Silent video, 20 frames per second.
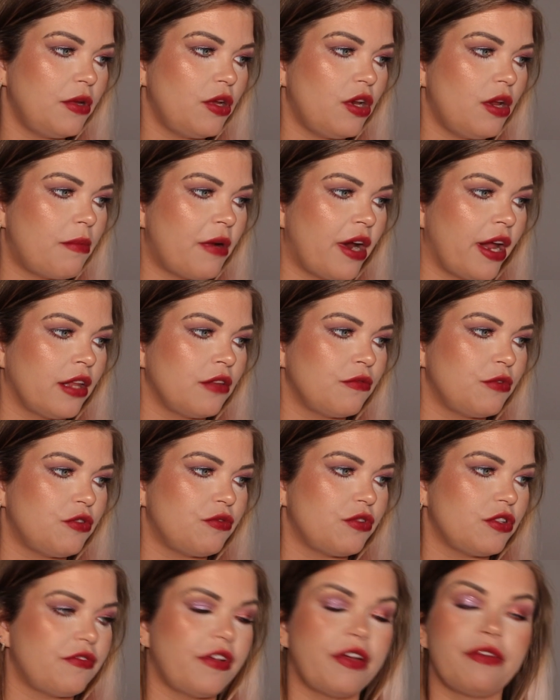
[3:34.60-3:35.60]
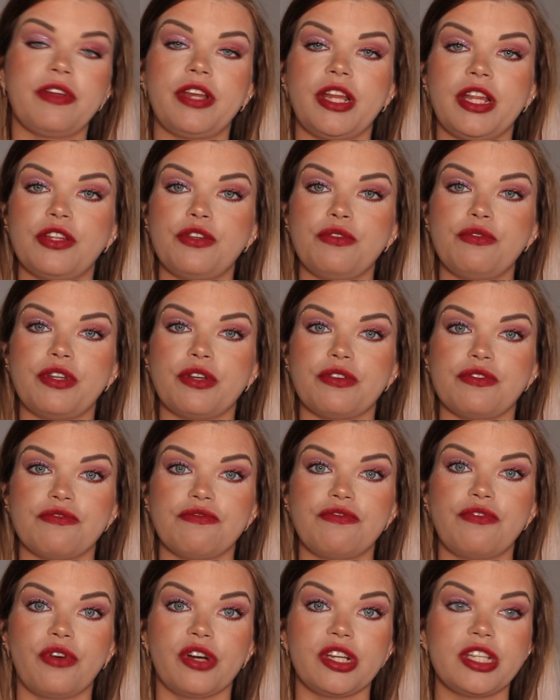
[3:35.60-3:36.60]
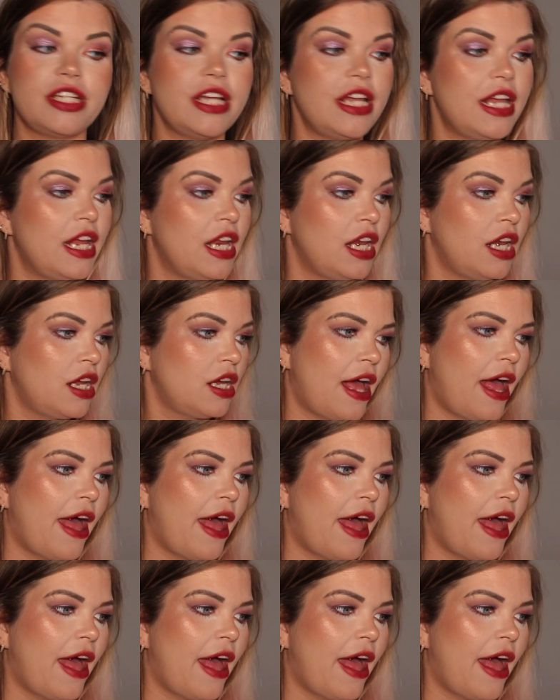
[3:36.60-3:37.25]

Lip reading: beauty brand which was founded in 2014,